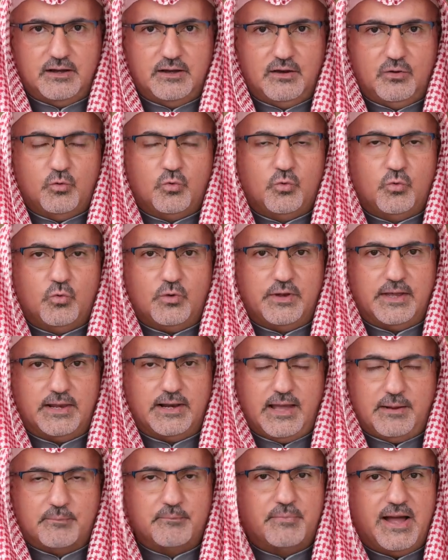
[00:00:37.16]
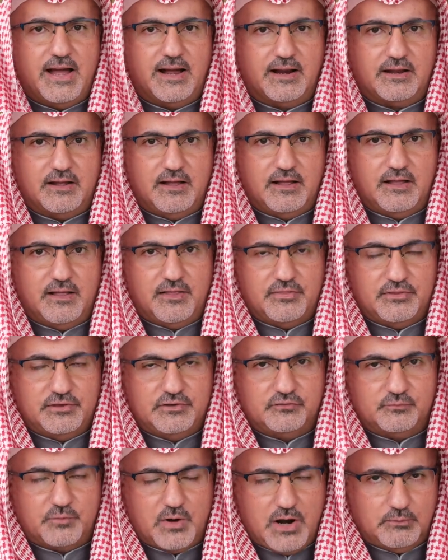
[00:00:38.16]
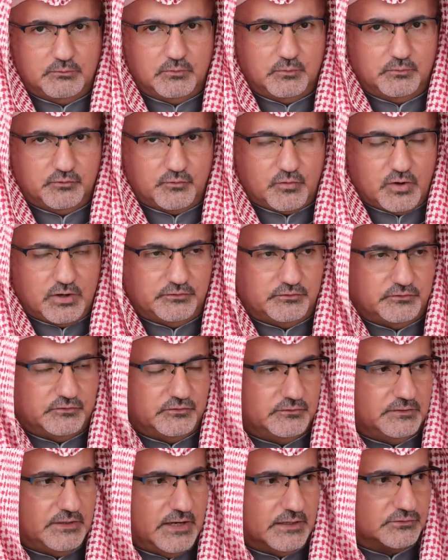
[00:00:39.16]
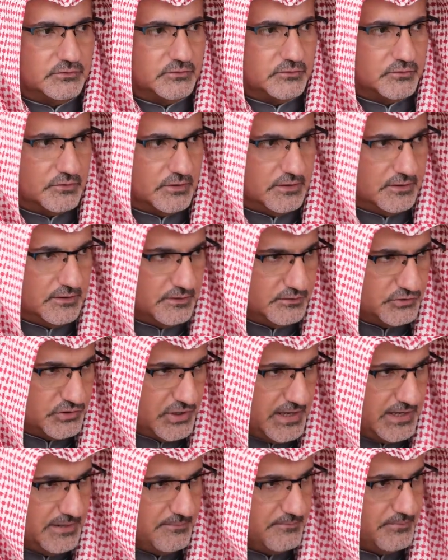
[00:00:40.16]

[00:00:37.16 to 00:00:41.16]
who can unpack these problems for us. Dr. Jay,